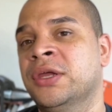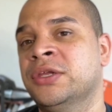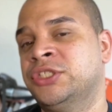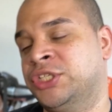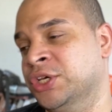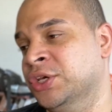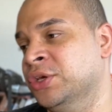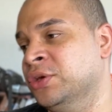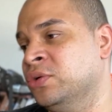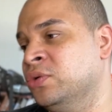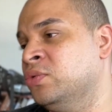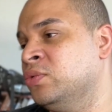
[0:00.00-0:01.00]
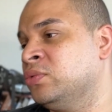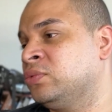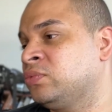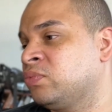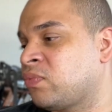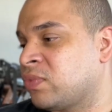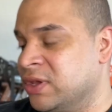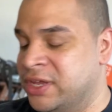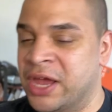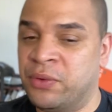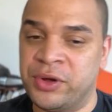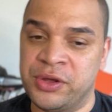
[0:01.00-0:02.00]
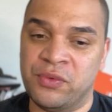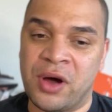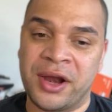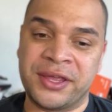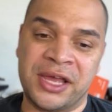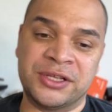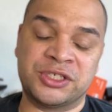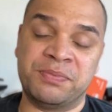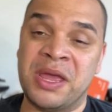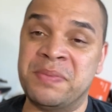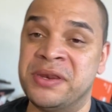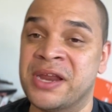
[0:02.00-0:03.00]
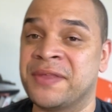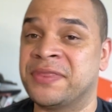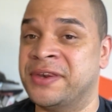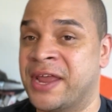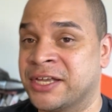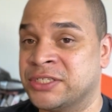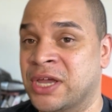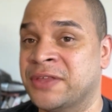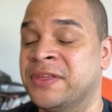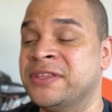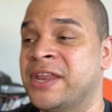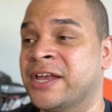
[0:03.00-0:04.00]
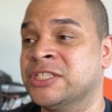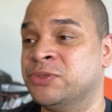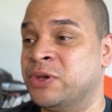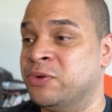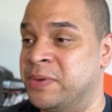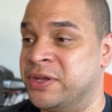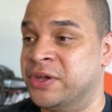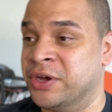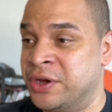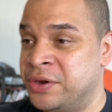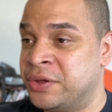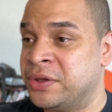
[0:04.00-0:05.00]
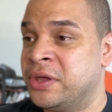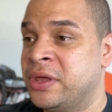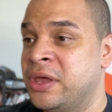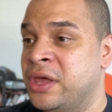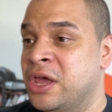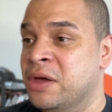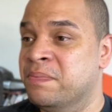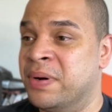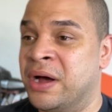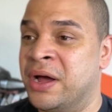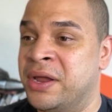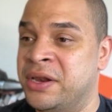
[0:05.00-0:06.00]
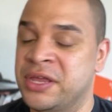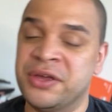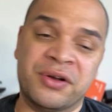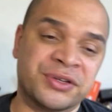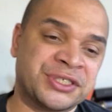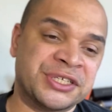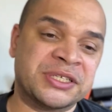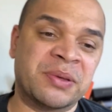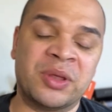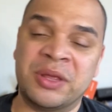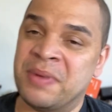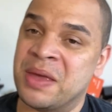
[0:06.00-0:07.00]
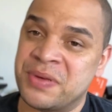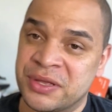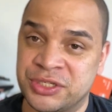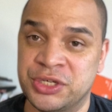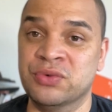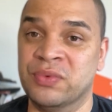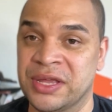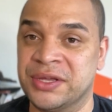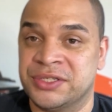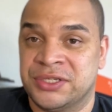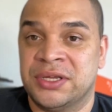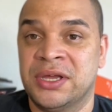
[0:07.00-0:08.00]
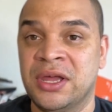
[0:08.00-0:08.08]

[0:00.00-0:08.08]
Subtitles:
to get what you want again. So maybe not I think next week would be good, but he can also say something like maybe in 2 weeks.